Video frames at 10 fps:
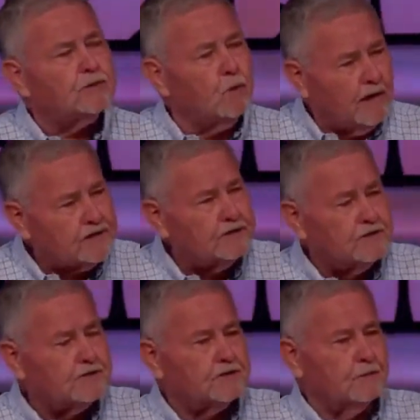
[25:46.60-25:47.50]
Some
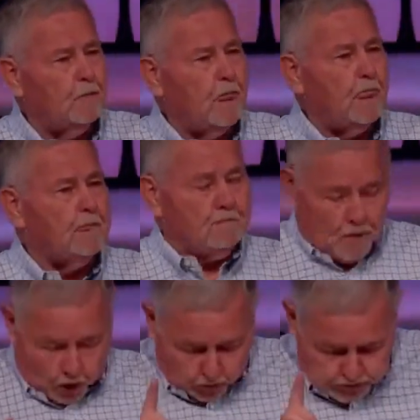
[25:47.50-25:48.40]
questions.
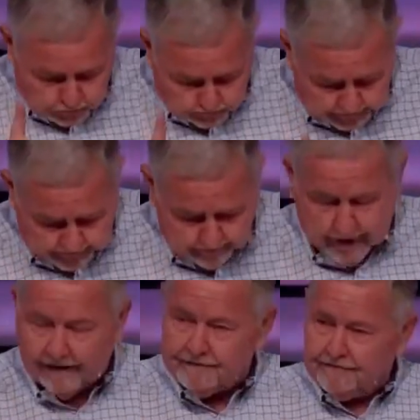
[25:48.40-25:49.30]
Are you living
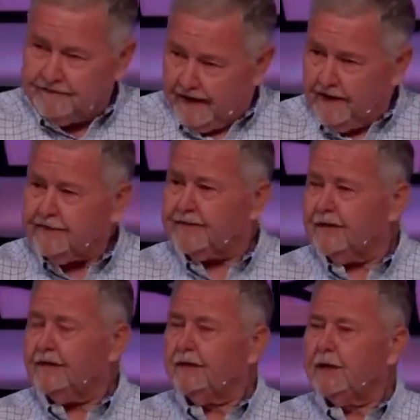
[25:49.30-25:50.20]
by faith
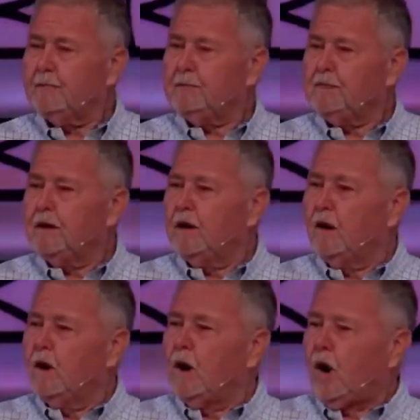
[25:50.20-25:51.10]

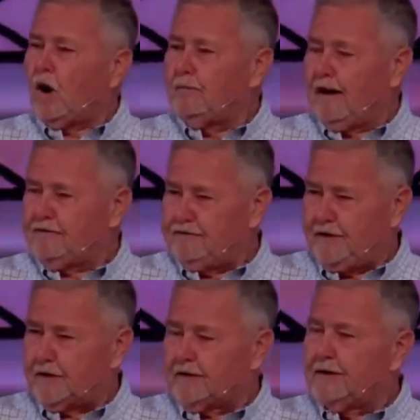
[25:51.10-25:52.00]
or by
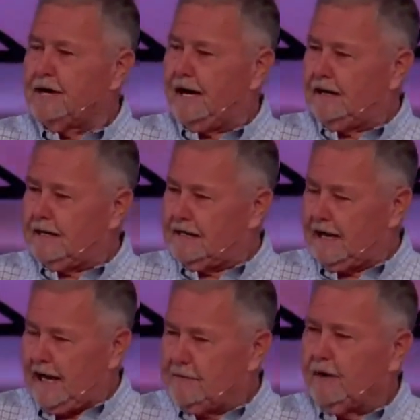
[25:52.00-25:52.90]
fear?
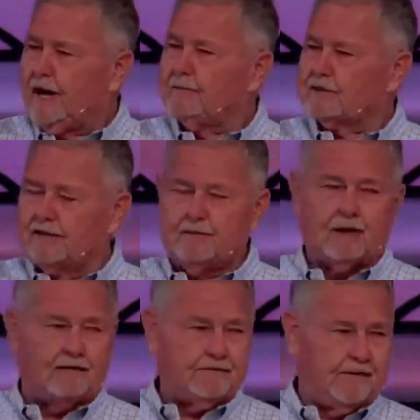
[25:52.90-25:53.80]
Abraham was living
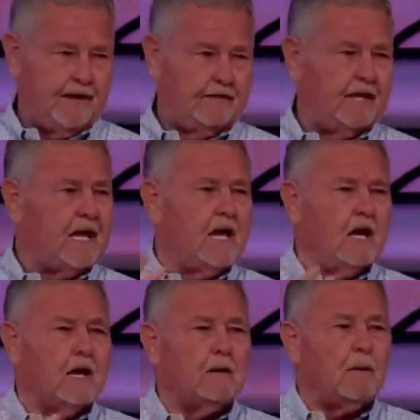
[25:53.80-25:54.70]
by faith.
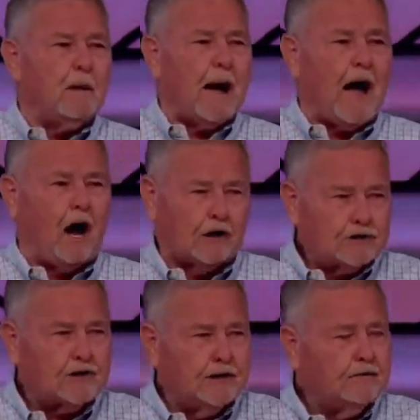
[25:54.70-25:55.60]

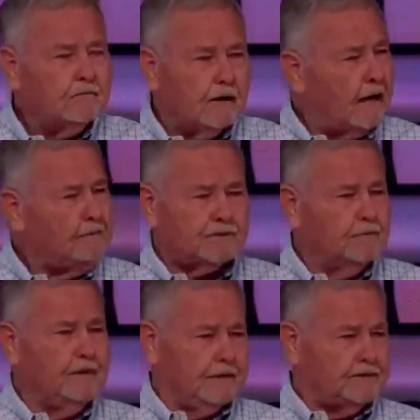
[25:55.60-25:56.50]
Honestly, I'm just,
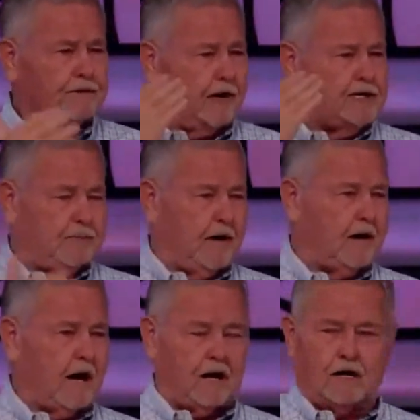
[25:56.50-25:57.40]
just
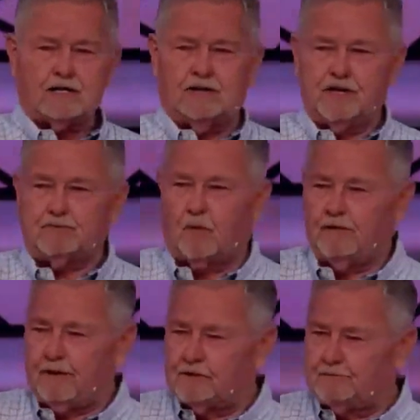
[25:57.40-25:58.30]
transparent. Honestly, at this
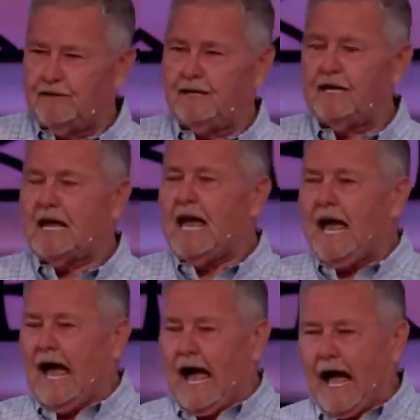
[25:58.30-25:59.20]
point, if it was me,
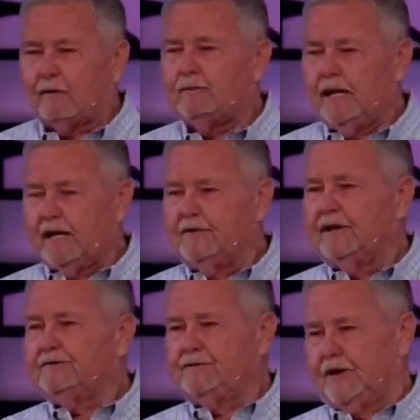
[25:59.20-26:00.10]
I would be
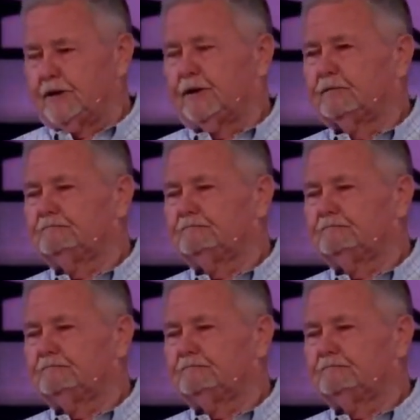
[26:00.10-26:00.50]
living in fear.